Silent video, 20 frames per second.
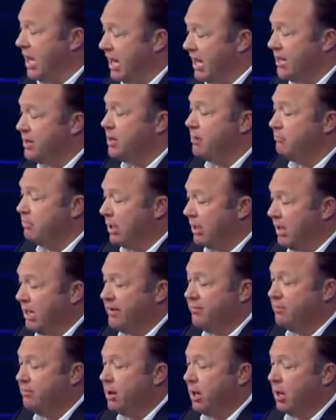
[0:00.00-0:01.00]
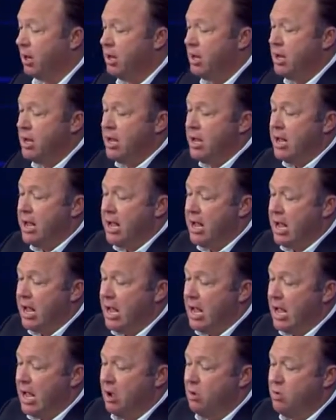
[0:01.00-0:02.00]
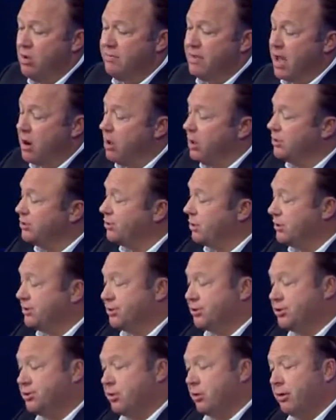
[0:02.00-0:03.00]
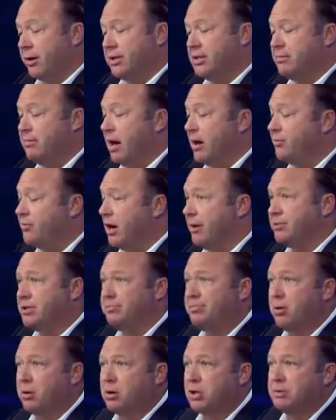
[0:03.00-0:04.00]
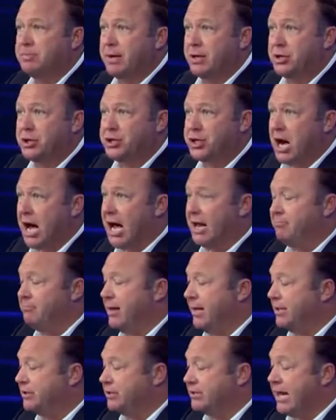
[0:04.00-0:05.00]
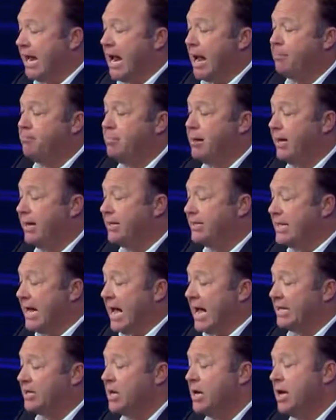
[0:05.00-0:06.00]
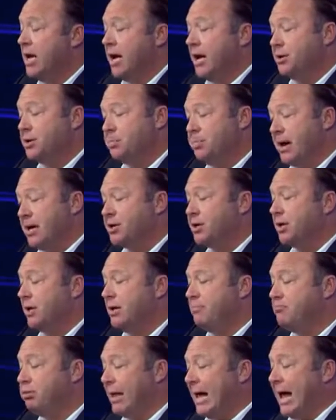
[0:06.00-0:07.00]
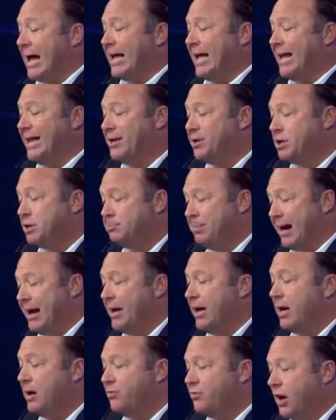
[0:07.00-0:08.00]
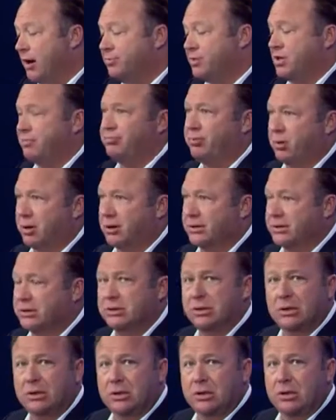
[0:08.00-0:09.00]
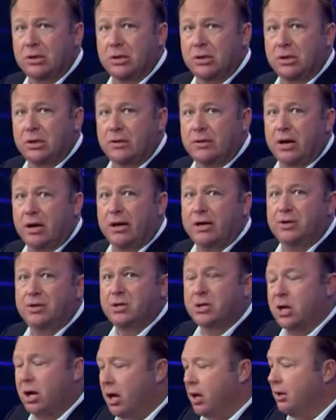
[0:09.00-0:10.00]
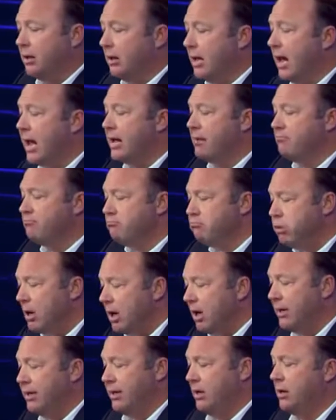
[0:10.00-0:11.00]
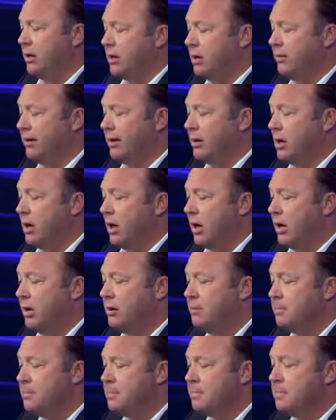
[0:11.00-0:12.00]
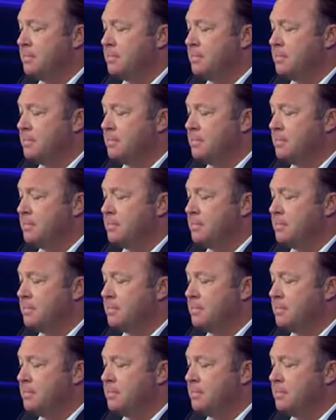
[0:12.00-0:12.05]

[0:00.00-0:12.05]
Unbelievable. We've got all sorts of stories about Trump supporters being shot, being stabbed, being attacked, especially black and Hispanic Trump supporters. There is cult-like bullying going on